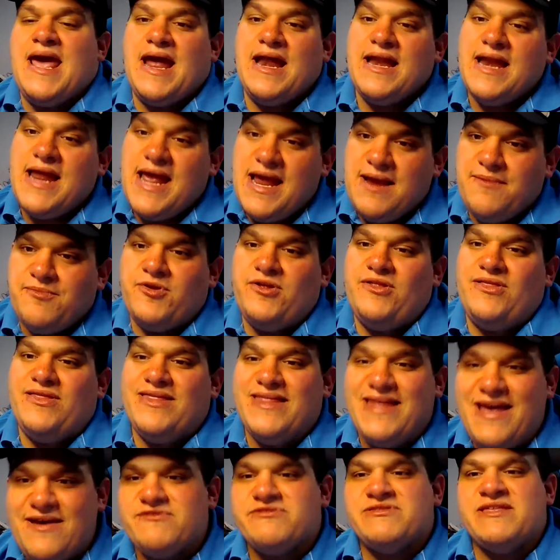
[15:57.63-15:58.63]
and April
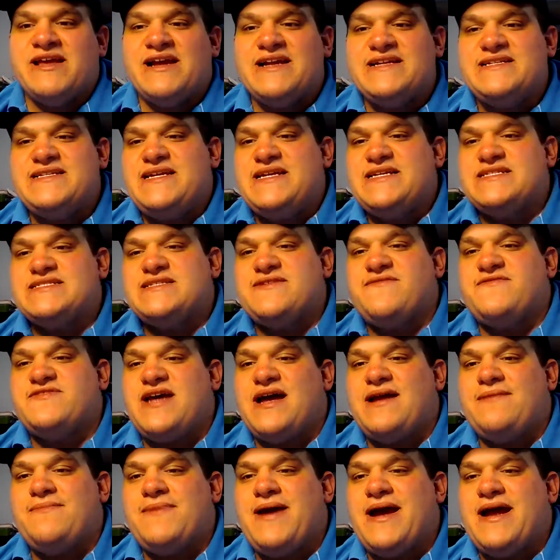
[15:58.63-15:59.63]
11th,
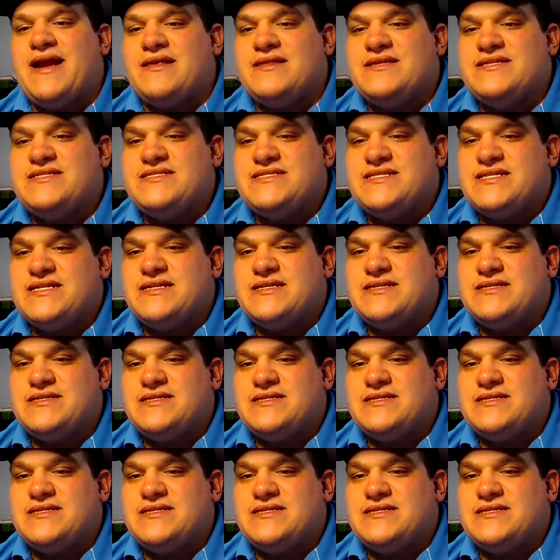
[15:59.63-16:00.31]
1987 Don Mattingly